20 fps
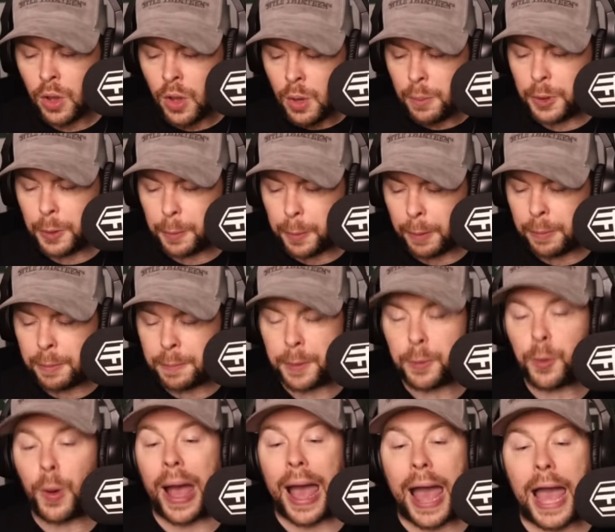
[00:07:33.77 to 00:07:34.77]
But the problem
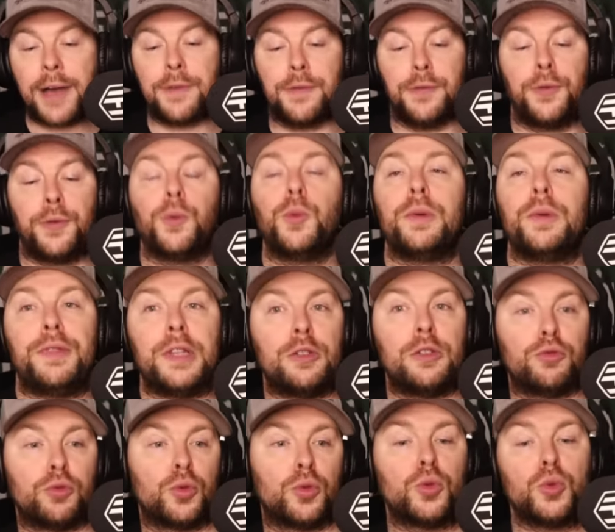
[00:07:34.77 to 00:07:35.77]
people have with
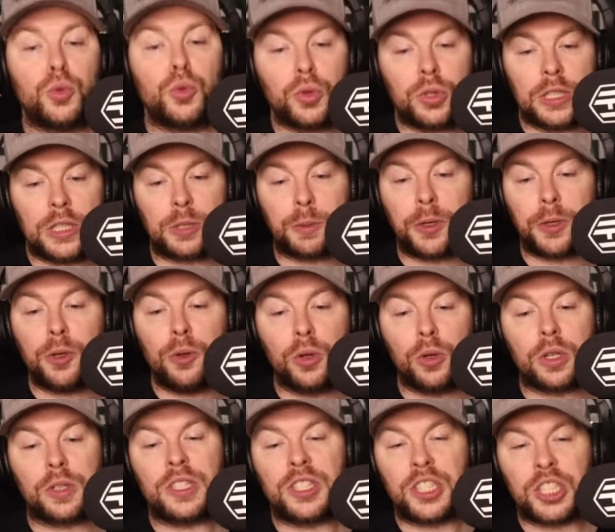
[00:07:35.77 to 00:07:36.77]
these rules is when you look
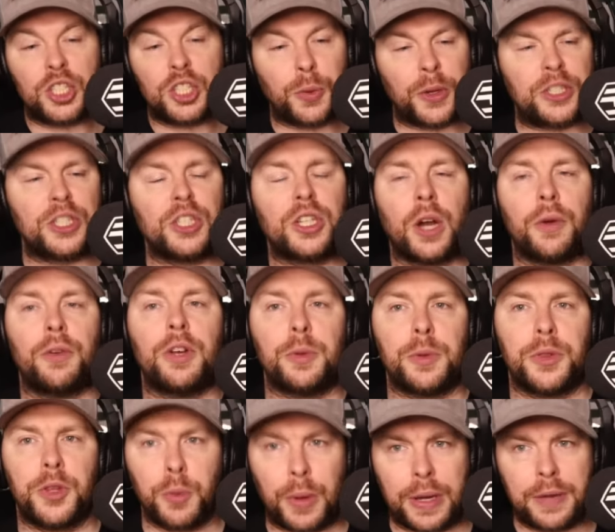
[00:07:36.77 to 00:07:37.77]
at the situation currently
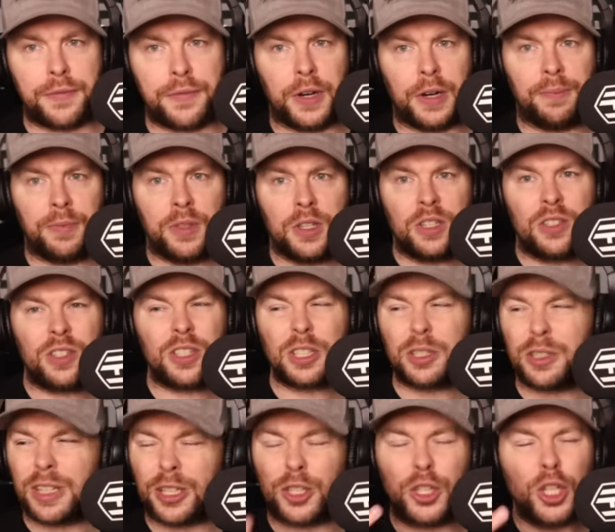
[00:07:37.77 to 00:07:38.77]
with UEFA. So this is
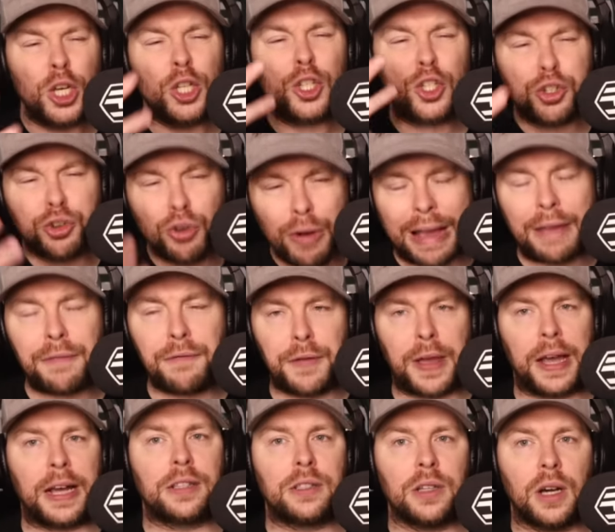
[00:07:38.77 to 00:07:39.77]
like a
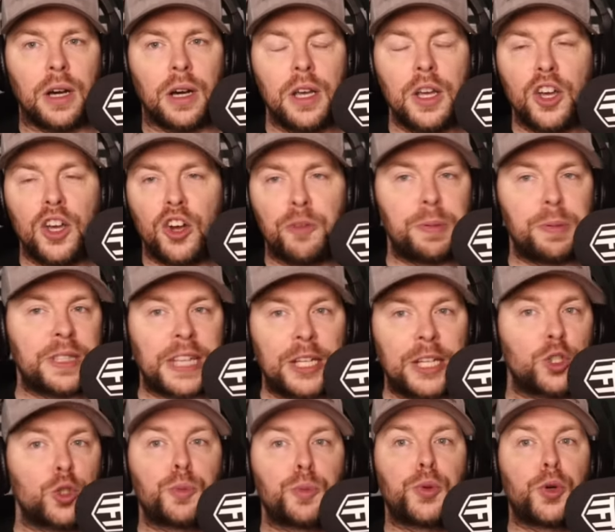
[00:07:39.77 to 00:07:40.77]
trifecta of
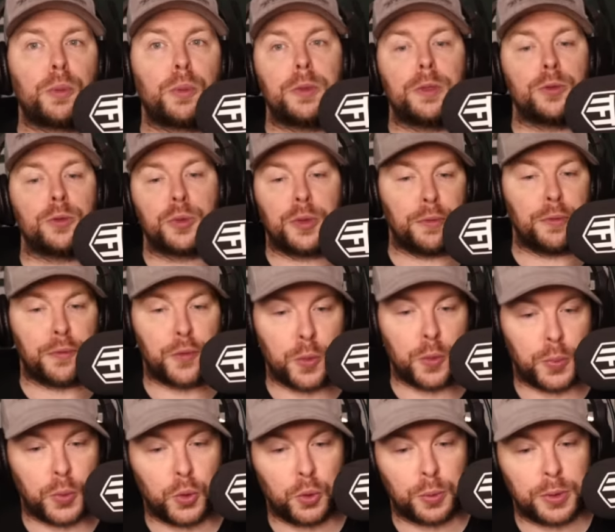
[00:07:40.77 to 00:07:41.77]
potential problems within
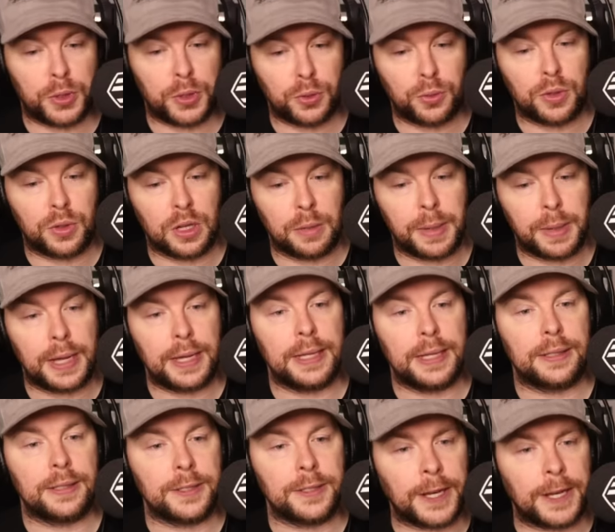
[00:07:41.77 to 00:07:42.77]
football that we're talking about here
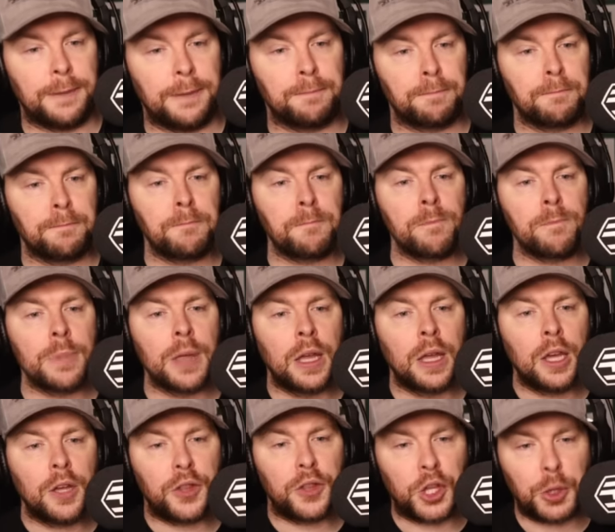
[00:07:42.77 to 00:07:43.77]
today.
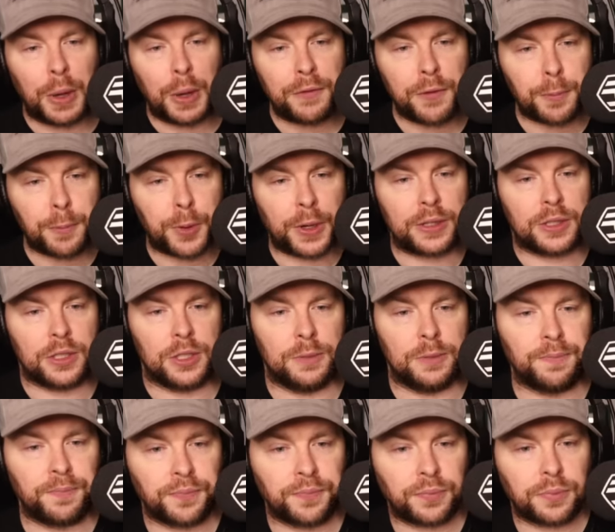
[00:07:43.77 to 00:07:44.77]
The UEFA
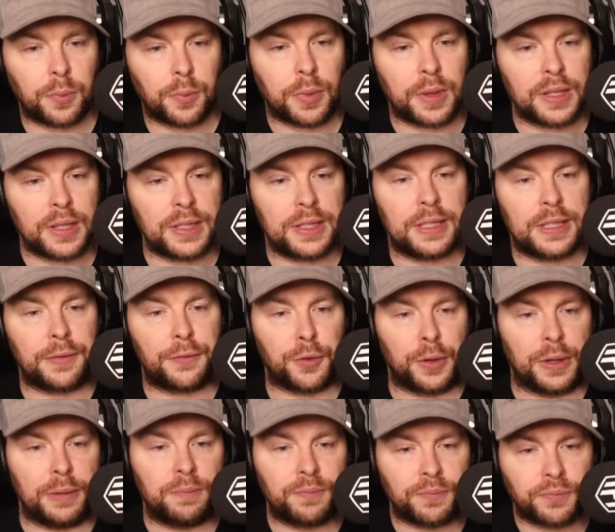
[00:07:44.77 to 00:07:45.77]
president,
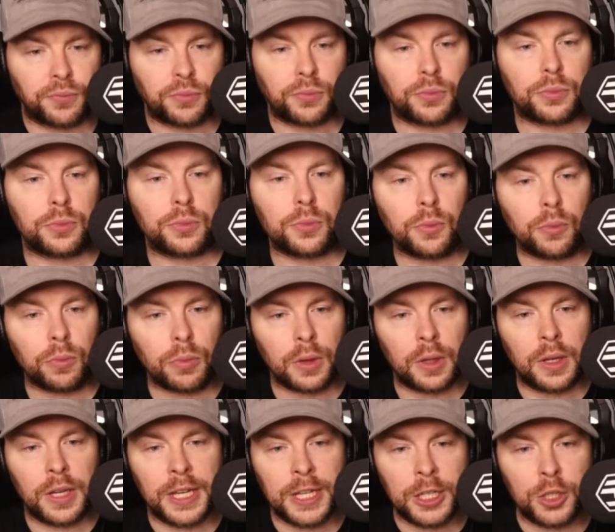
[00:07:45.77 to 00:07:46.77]
Stefan,
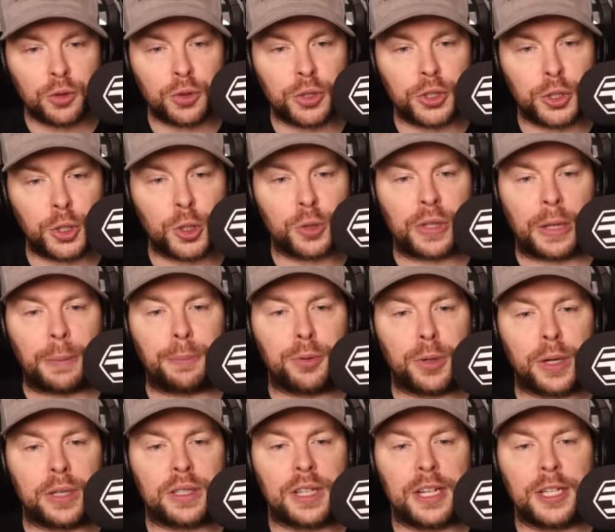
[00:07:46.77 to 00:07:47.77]
introduced a
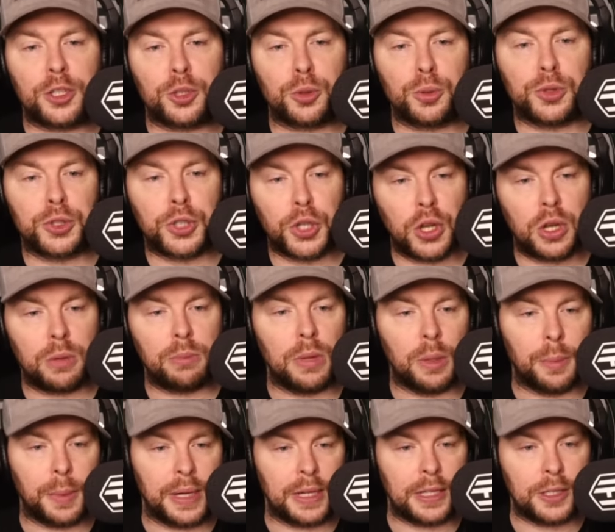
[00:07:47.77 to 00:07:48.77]
presidential term
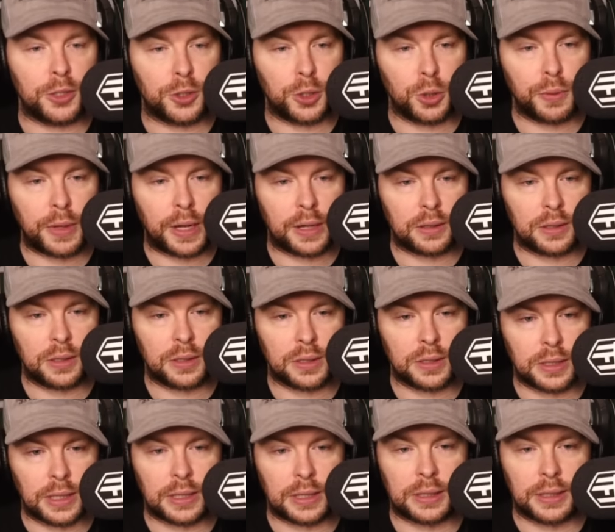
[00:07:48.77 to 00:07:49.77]
limit in two thousand
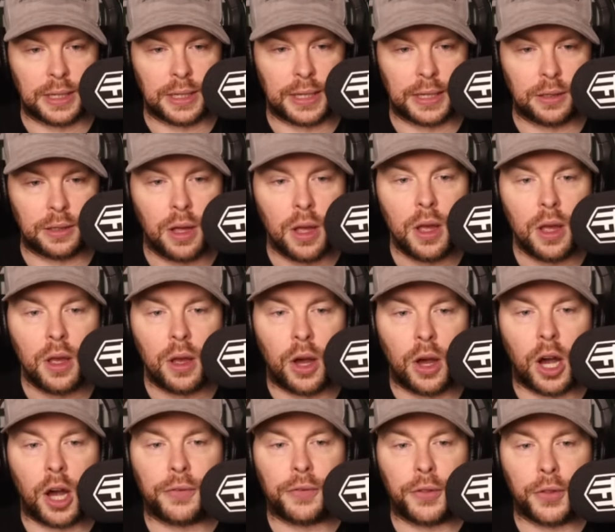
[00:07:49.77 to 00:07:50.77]
sixteen
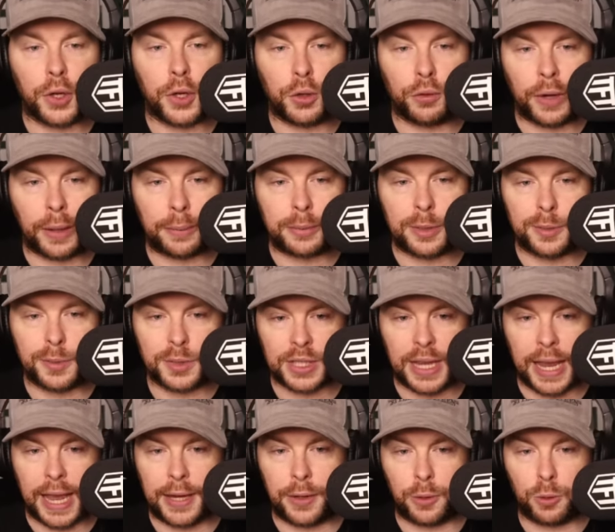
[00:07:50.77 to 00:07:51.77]
after the corruption
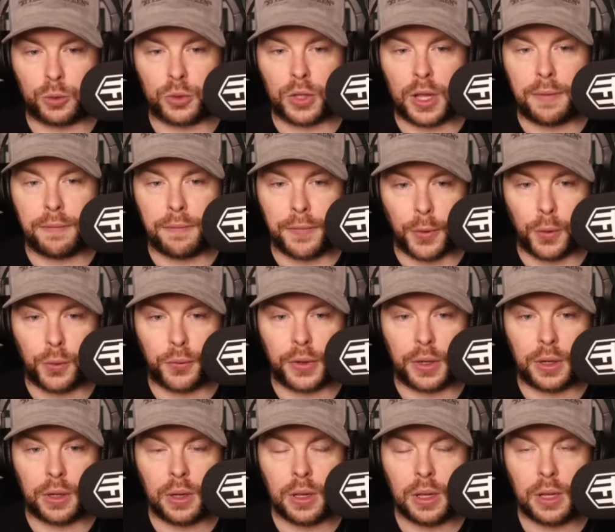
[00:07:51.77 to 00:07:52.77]
scandals
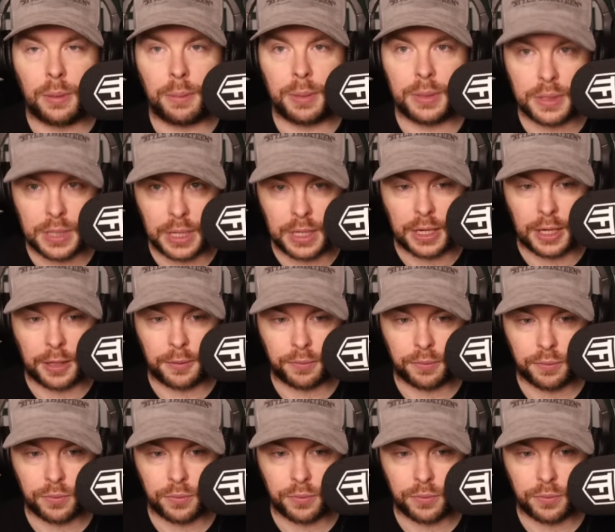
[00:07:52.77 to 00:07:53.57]
involving Platini.